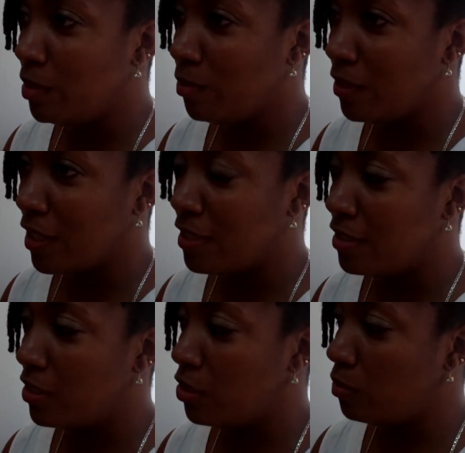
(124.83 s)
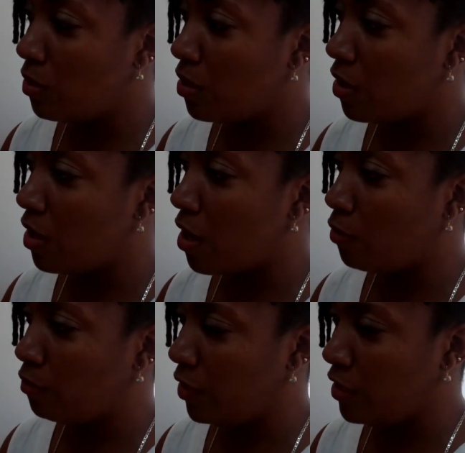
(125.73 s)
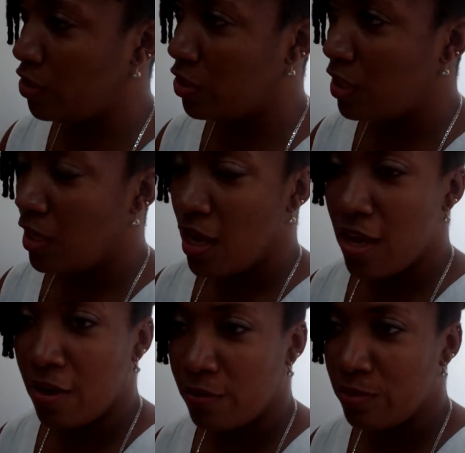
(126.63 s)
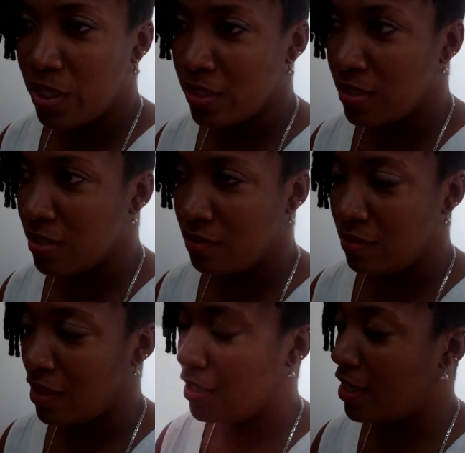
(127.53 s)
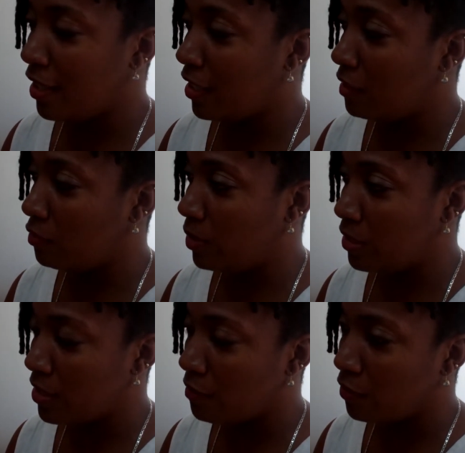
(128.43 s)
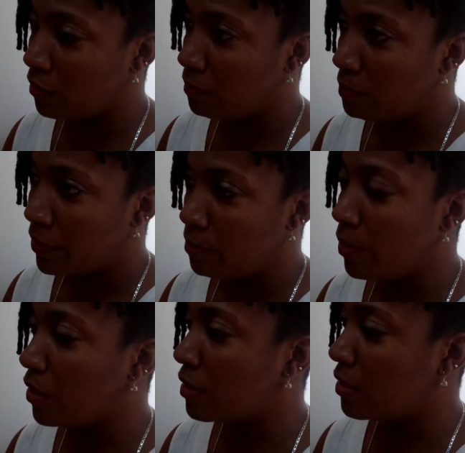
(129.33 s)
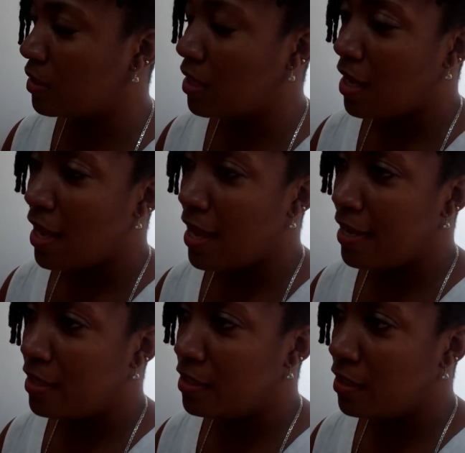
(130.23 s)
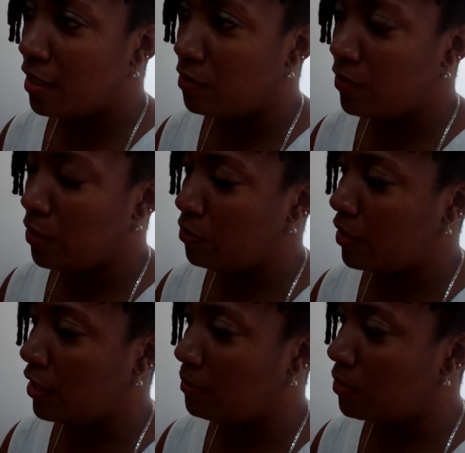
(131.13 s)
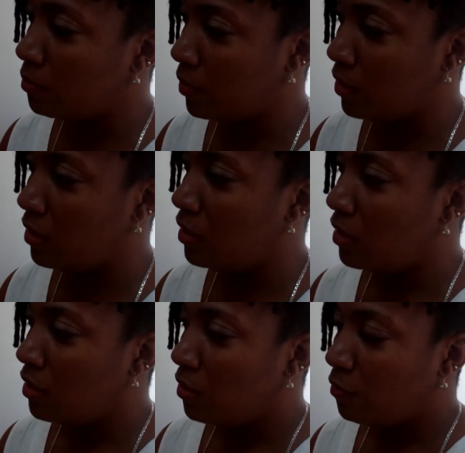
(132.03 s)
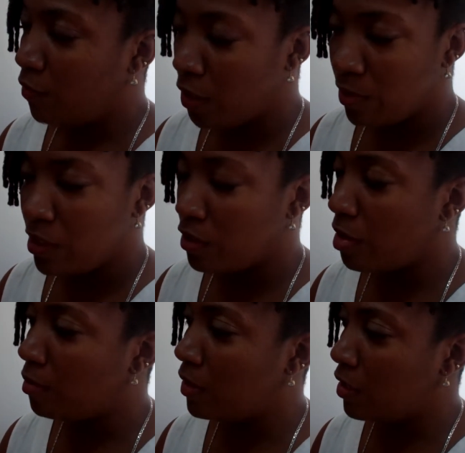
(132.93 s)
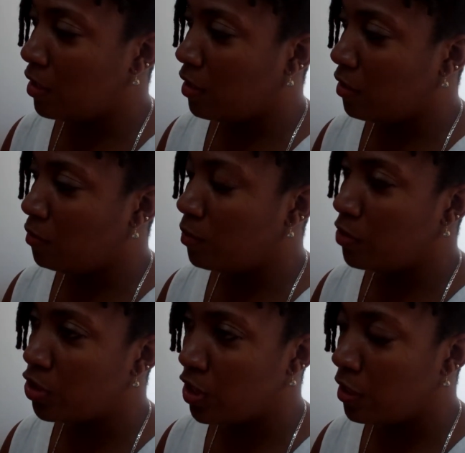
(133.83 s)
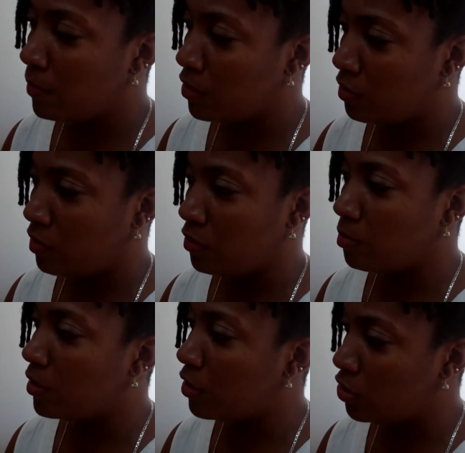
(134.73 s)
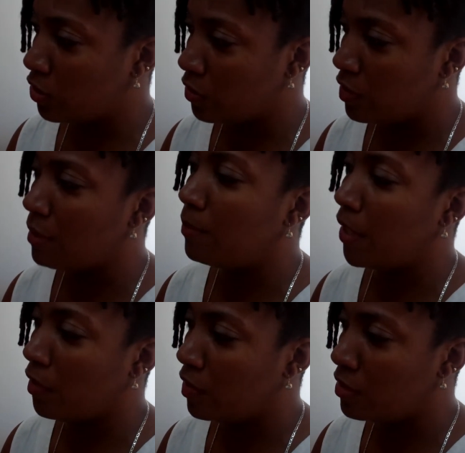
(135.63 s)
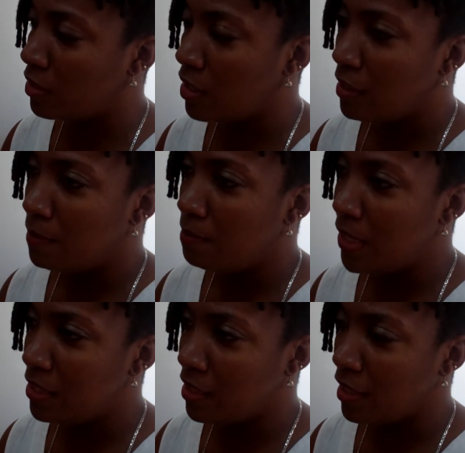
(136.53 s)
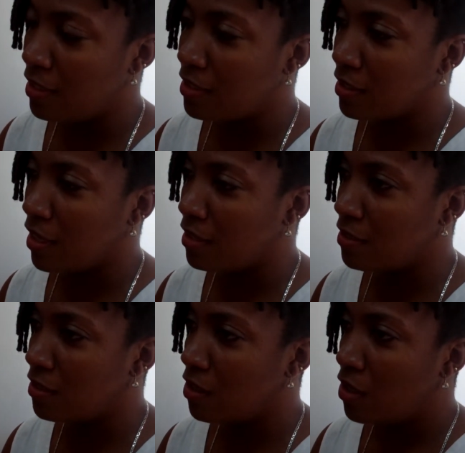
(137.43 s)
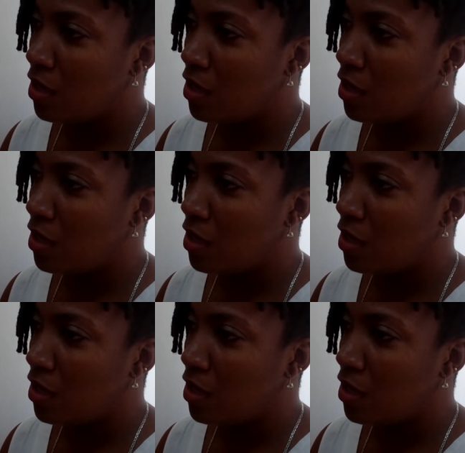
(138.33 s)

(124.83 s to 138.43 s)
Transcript: we will continue our outreach. Just the other day I gave away several books and videotapes. We frequently throughout the year will share materials with teachers and parents, meet and discuss.